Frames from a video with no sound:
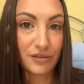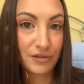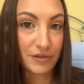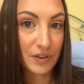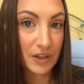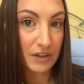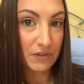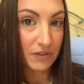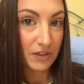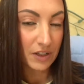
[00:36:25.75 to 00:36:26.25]

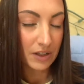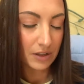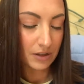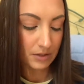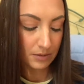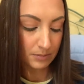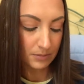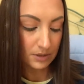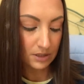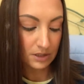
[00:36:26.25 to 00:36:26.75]
Fifi.
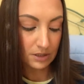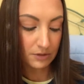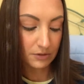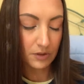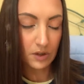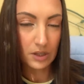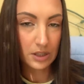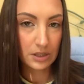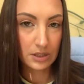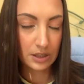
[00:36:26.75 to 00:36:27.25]
It's the
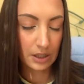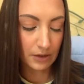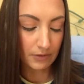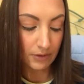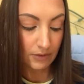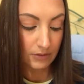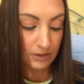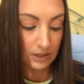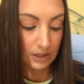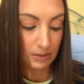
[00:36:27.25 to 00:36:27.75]
funniest thing I've
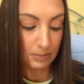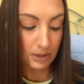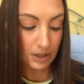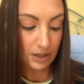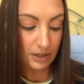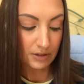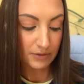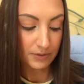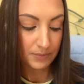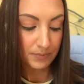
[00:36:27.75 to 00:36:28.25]
ever seen in my
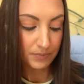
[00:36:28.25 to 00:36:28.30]
life.